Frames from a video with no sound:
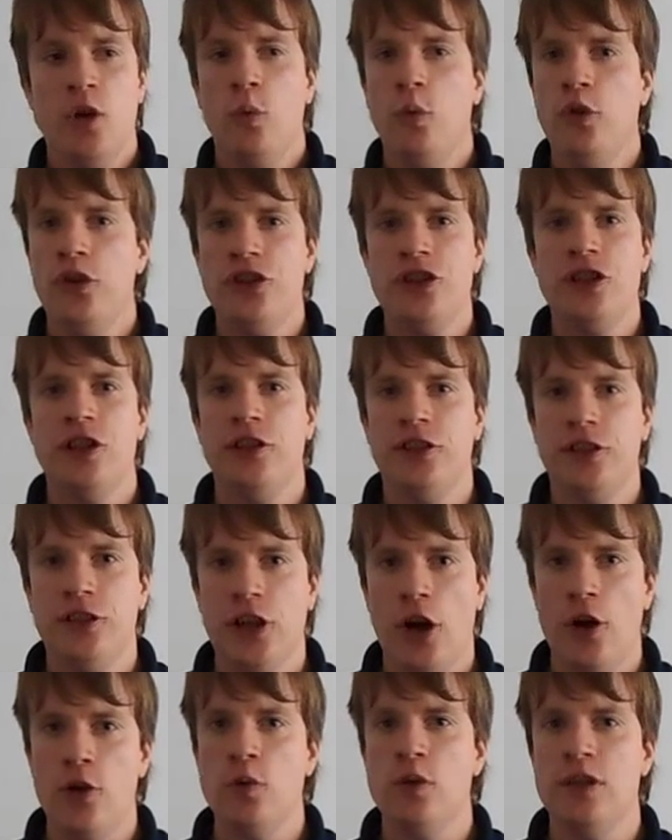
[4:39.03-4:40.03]
was just
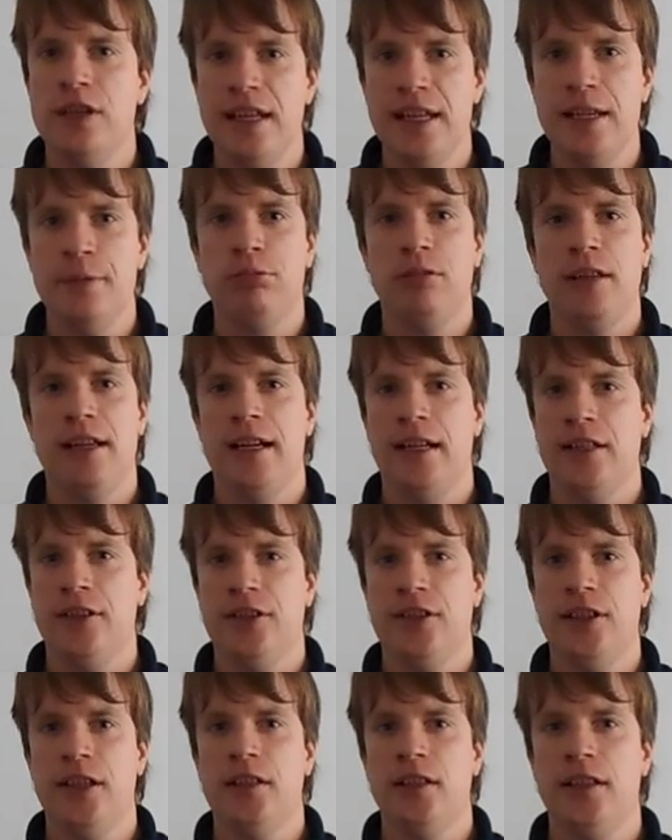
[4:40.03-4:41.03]
so deeply
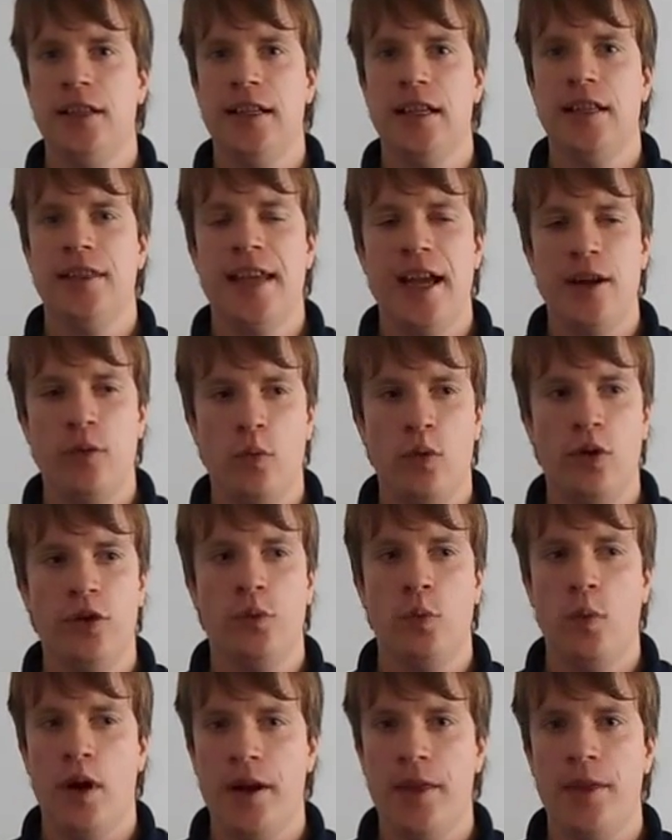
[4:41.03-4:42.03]
unsettling, and that
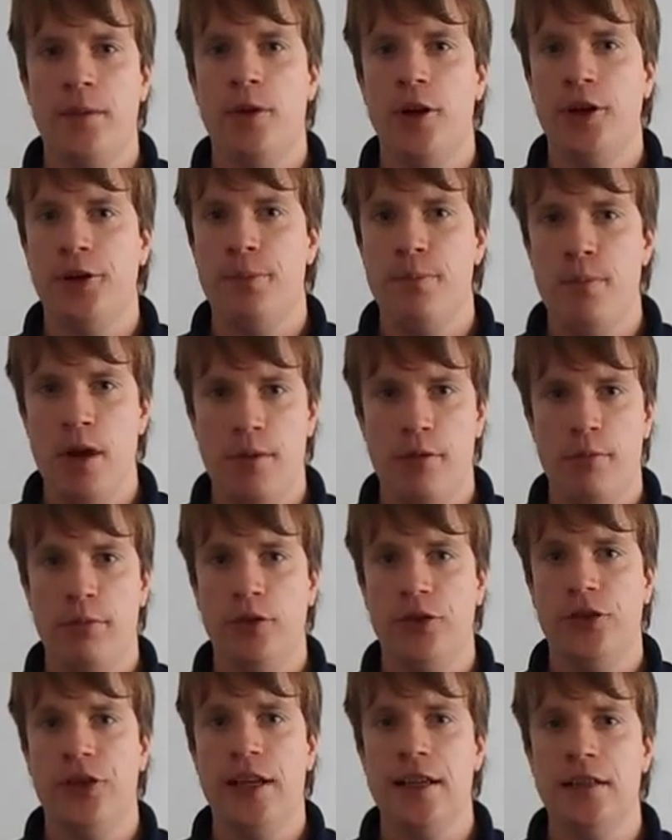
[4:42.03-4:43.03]
was one of the most
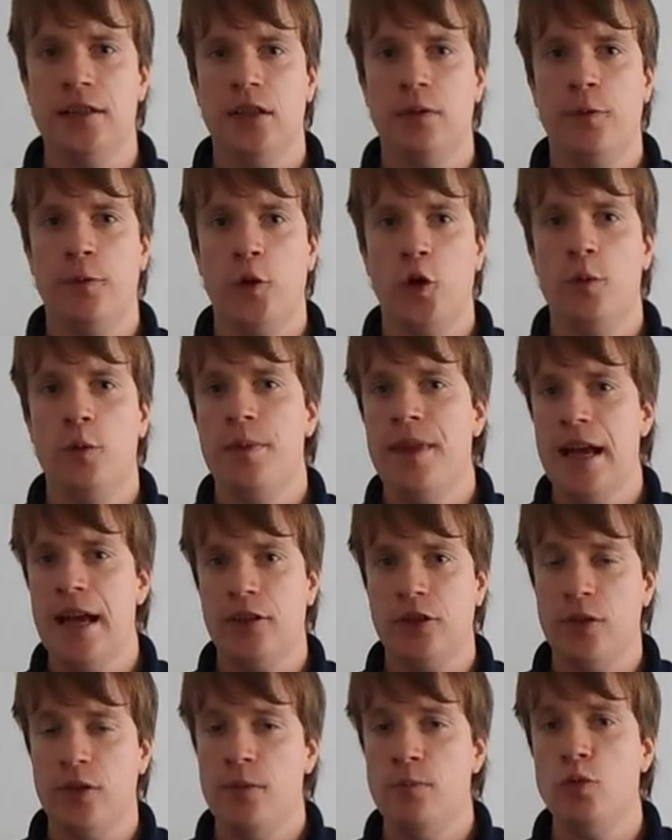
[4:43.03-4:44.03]
memorable scenes in the film, that
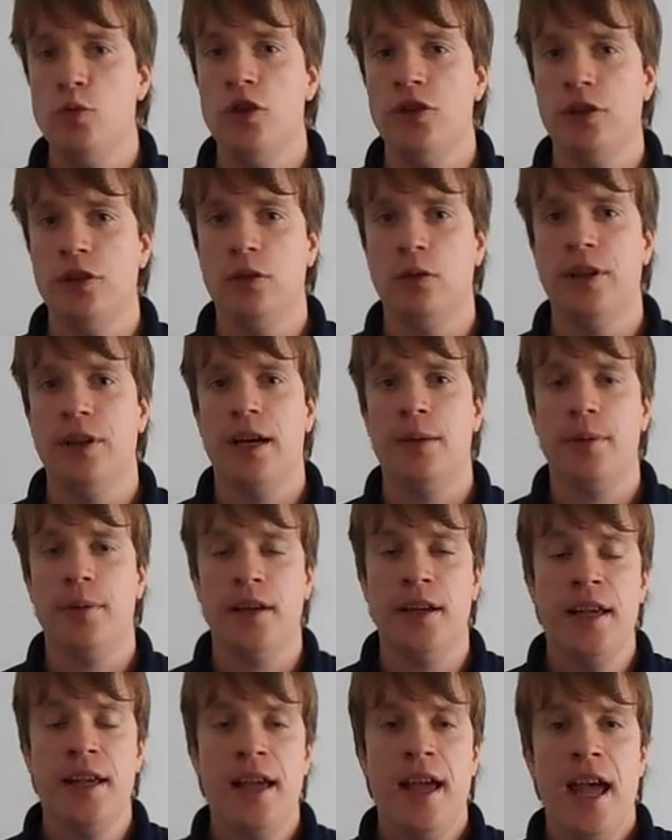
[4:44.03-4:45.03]
sort of musical number.